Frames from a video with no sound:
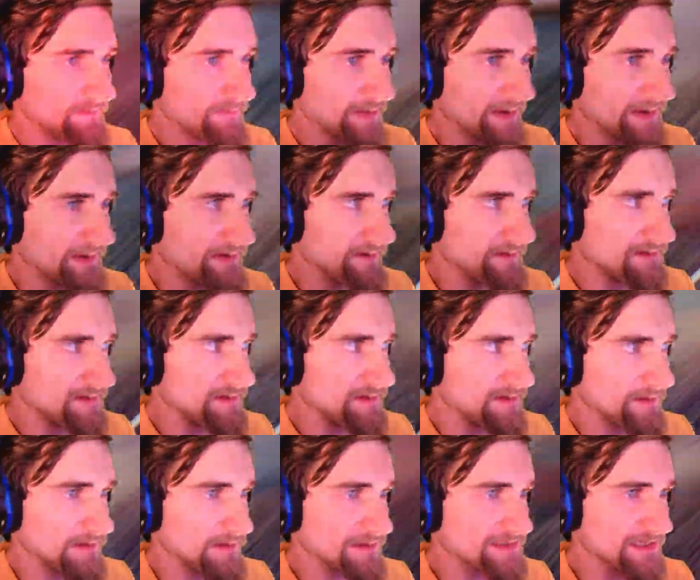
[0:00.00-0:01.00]
but
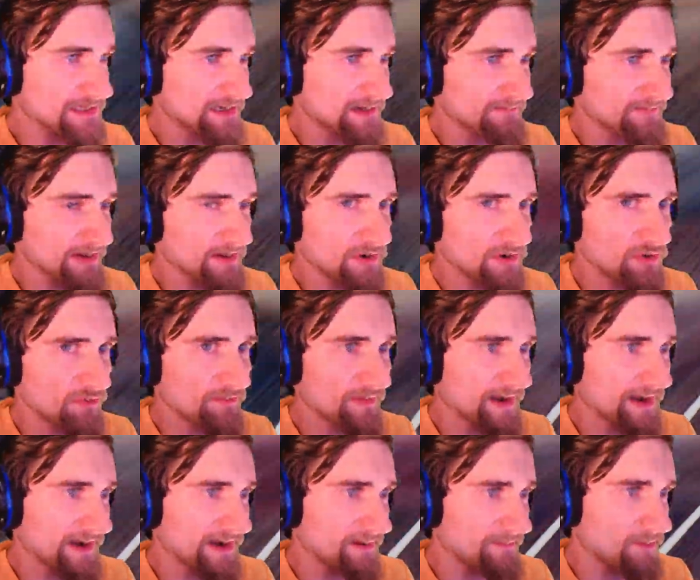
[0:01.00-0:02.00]
it looks like I've got a whole
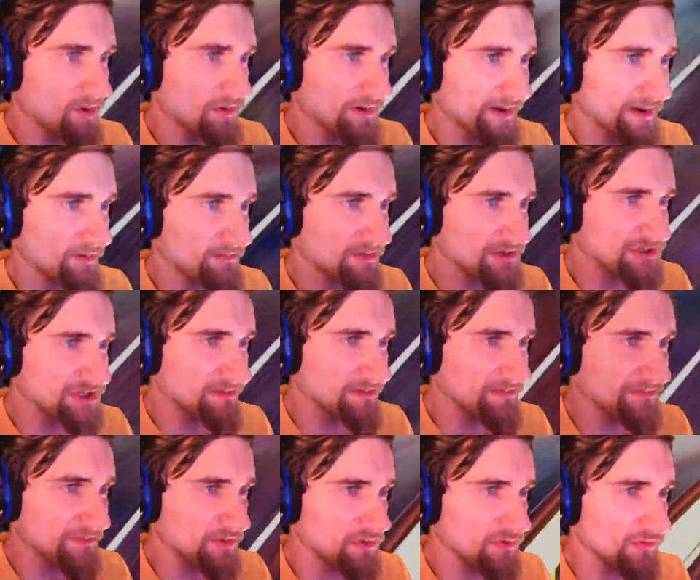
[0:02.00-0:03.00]
minute and I'm already almost done
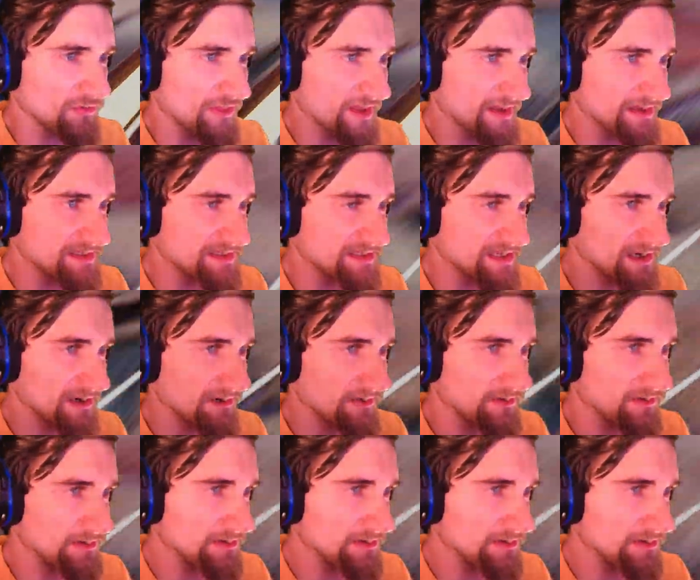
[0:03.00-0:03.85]
with the whole thing, so